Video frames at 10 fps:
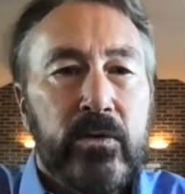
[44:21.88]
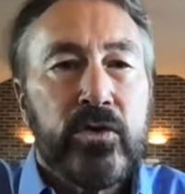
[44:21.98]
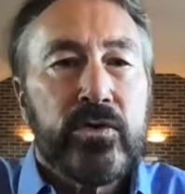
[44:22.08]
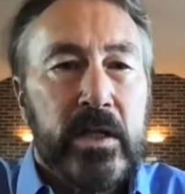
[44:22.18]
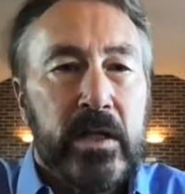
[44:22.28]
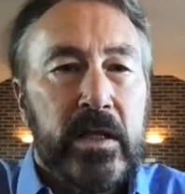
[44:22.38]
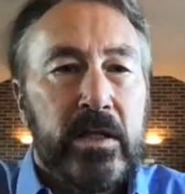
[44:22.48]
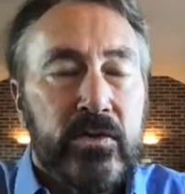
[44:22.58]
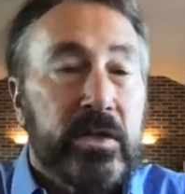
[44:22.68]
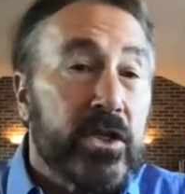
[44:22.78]
using
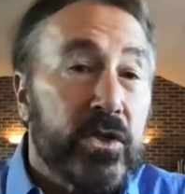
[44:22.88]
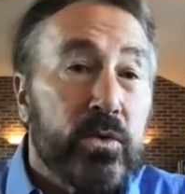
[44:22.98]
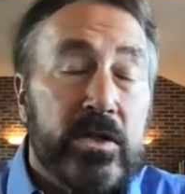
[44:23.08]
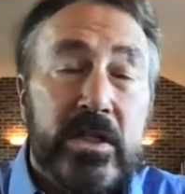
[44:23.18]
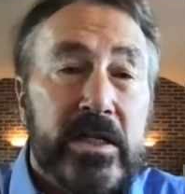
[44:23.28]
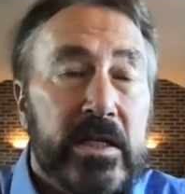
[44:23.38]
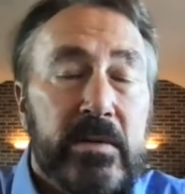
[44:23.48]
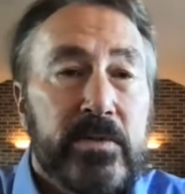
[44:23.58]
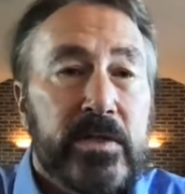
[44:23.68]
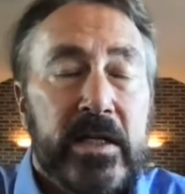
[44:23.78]
the school
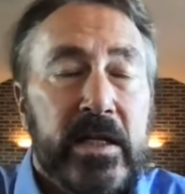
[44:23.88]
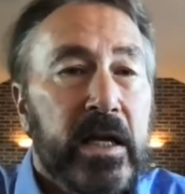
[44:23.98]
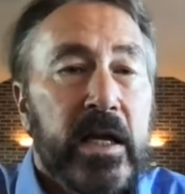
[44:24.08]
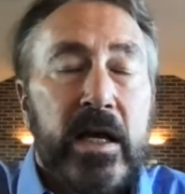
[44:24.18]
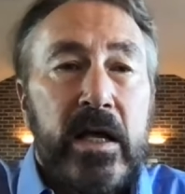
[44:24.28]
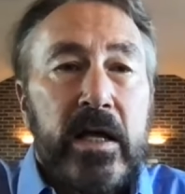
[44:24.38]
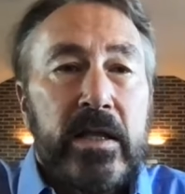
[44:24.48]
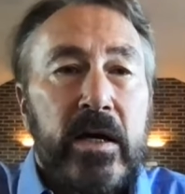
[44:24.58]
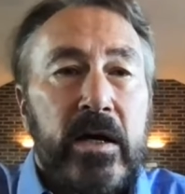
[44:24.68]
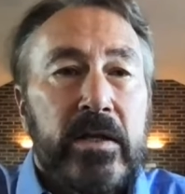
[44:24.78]
systems and
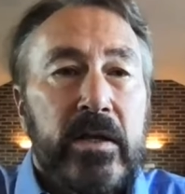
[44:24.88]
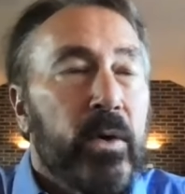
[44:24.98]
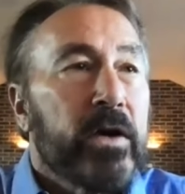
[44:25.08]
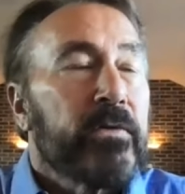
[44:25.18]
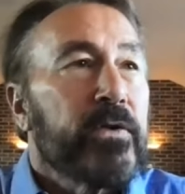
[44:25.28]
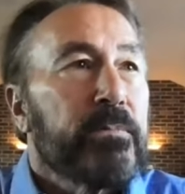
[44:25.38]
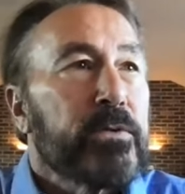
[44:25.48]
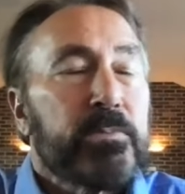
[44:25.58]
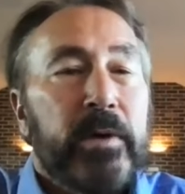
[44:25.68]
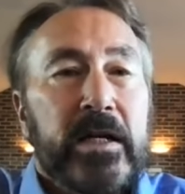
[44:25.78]
the wonderful
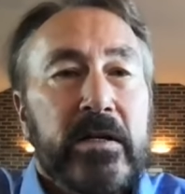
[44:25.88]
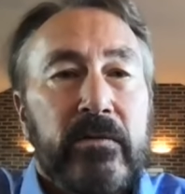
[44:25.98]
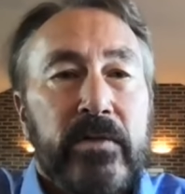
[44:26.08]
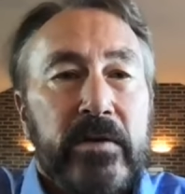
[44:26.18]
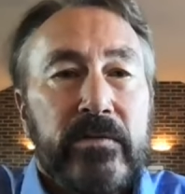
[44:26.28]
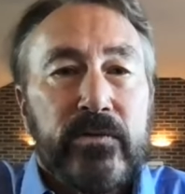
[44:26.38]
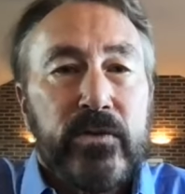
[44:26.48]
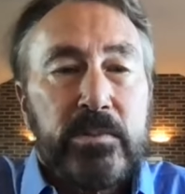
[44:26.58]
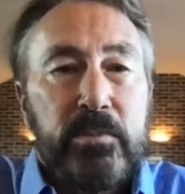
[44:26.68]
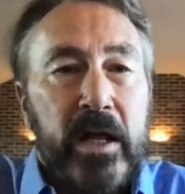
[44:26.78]
perspective that
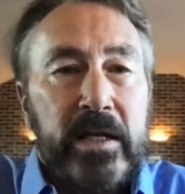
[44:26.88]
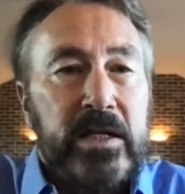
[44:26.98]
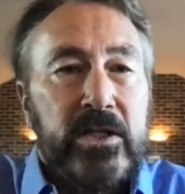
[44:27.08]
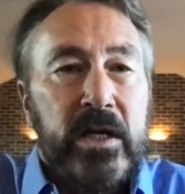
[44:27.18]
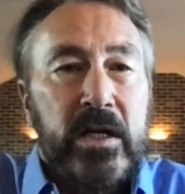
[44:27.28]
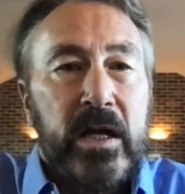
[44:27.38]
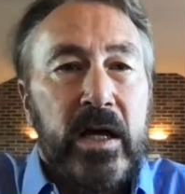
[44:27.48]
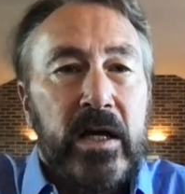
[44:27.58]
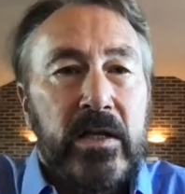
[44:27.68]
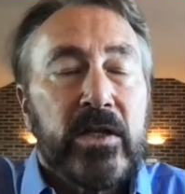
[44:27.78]
French Polynesia
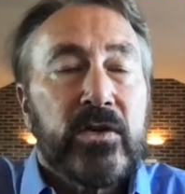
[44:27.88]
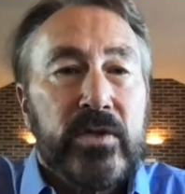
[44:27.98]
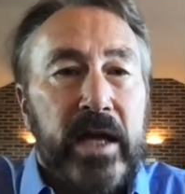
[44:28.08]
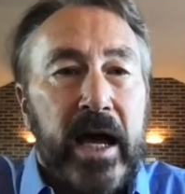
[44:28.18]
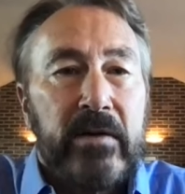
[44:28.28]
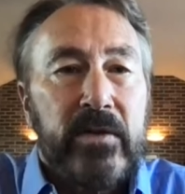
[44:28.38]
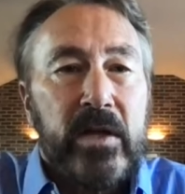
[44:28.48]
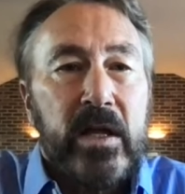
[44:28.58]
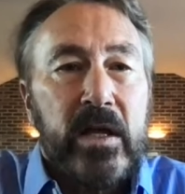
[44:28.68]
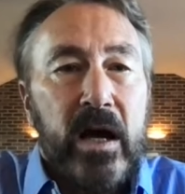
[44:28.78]
leaders have
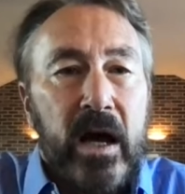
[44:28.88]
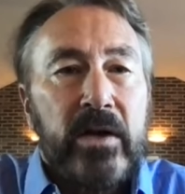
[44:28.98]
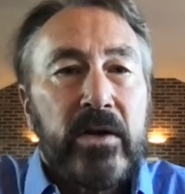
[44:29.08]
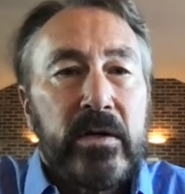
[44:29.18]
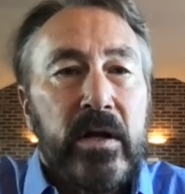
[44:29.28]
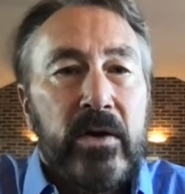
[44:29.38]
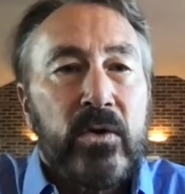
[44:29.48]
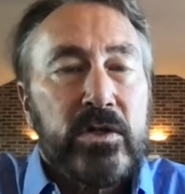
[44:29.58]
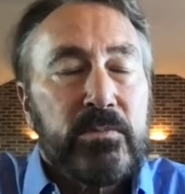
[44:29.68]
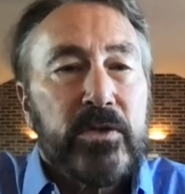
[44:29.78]
on
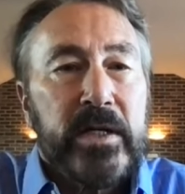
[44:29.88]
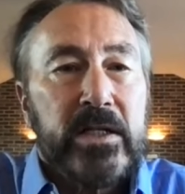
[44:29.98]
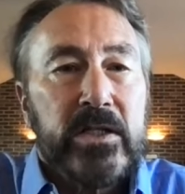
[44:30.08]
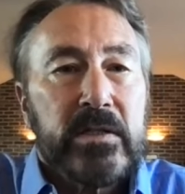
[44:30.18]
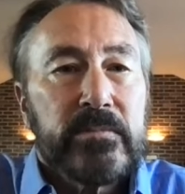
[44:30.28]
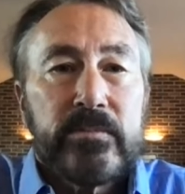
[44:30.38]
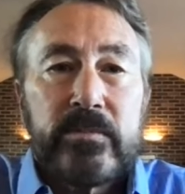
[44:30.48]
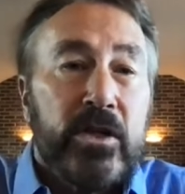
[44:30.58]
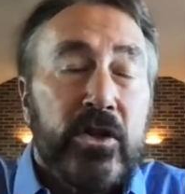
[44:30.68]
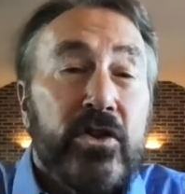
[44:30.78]
ocean protection.
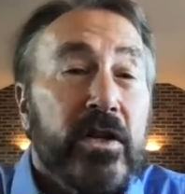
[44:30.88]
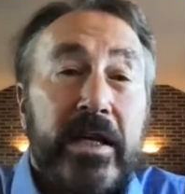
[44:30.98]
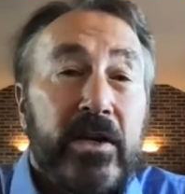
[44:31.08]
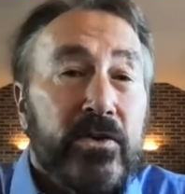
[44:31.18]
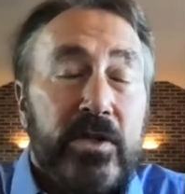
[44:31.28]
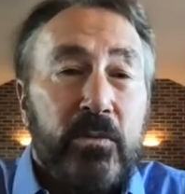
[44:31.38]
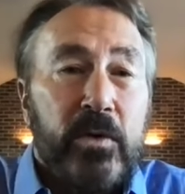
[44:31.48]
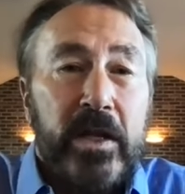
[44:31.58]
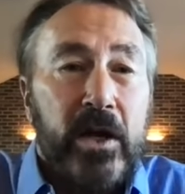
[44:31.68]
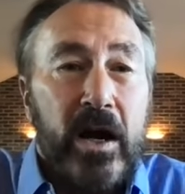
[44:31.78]
They're the leaders, they
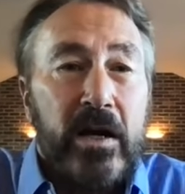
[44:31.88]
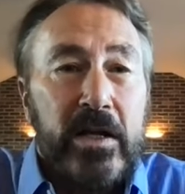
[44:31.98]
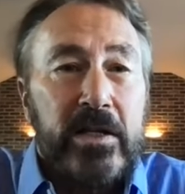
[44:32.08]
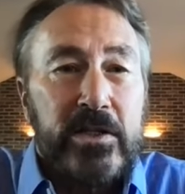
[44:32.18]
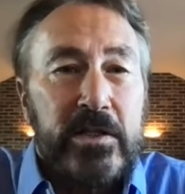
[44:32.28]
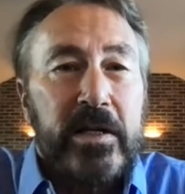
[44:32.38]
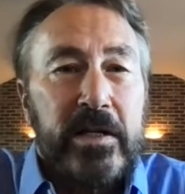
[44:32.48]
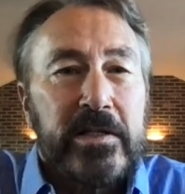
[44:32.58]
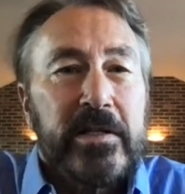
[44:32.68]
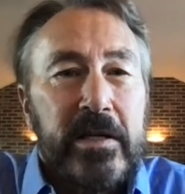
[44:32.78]
really are. It's
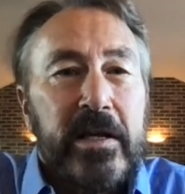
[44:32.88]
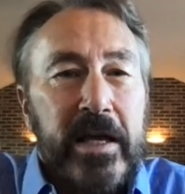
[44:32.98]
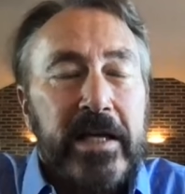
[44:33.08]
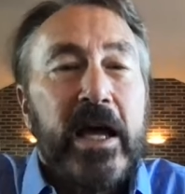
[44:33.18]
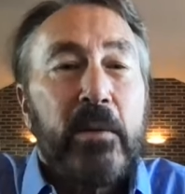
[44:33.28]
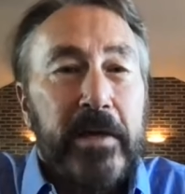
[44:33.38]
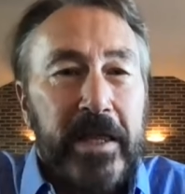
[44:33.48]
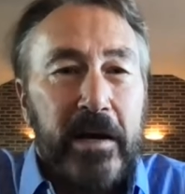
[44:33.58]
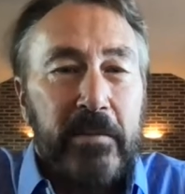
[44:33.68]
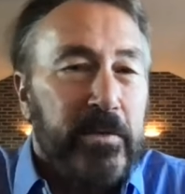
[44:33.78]
helping
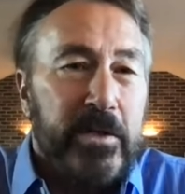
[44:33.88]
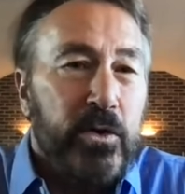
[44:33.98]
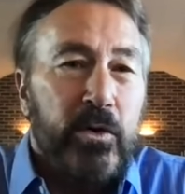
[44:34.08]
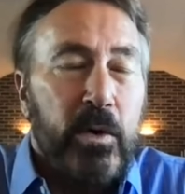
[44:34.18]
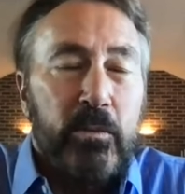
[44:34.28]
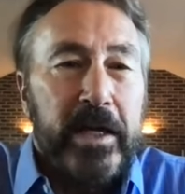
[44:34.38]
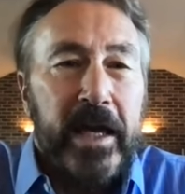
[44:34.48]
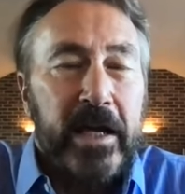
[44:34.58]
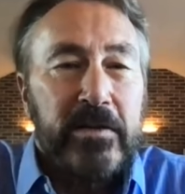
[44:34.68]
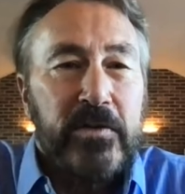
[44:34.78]
them. It's doing what we
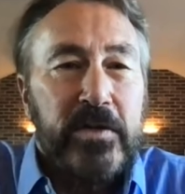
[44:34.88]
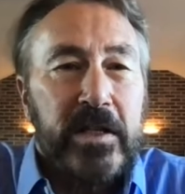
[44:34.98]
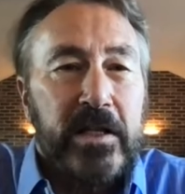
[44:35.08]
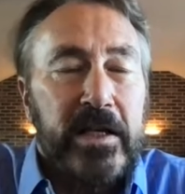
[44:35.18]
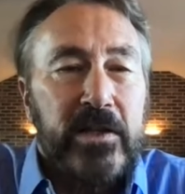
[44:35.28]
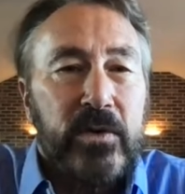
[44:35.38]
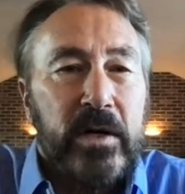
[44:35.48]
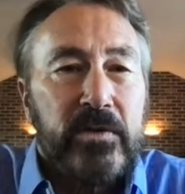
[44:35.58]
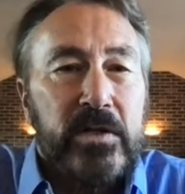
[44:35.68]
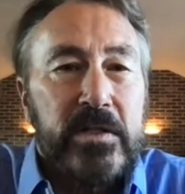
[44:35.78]
can to facilitate their
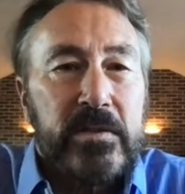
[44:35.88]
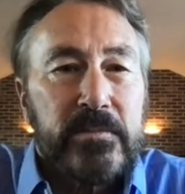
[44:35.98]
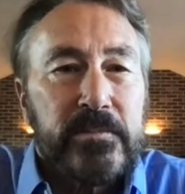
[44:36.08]
efforts.